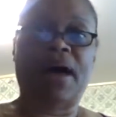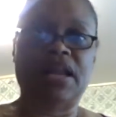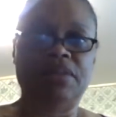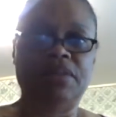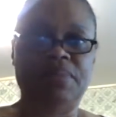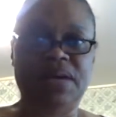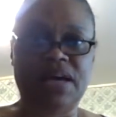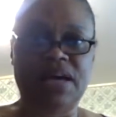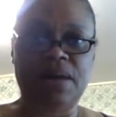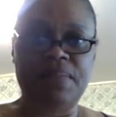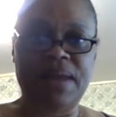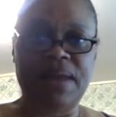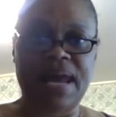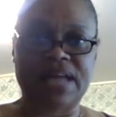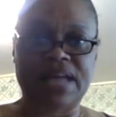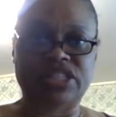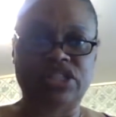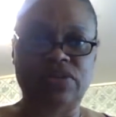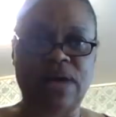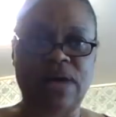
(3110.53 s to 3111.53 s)
probably be coming
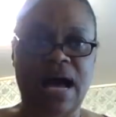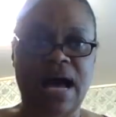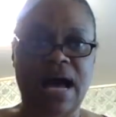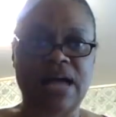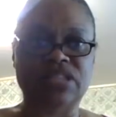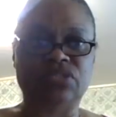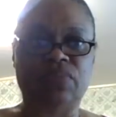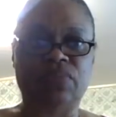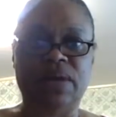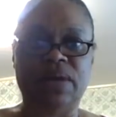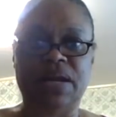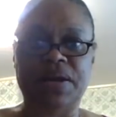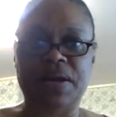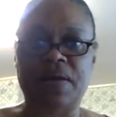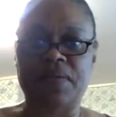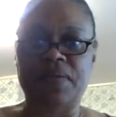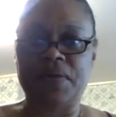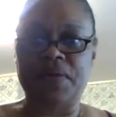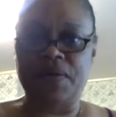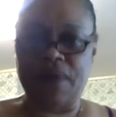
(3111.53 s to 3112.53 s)
at you guys with
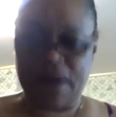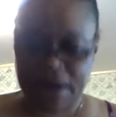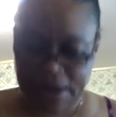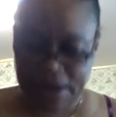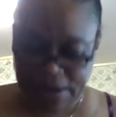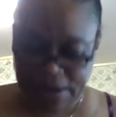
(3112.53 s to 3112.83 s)
another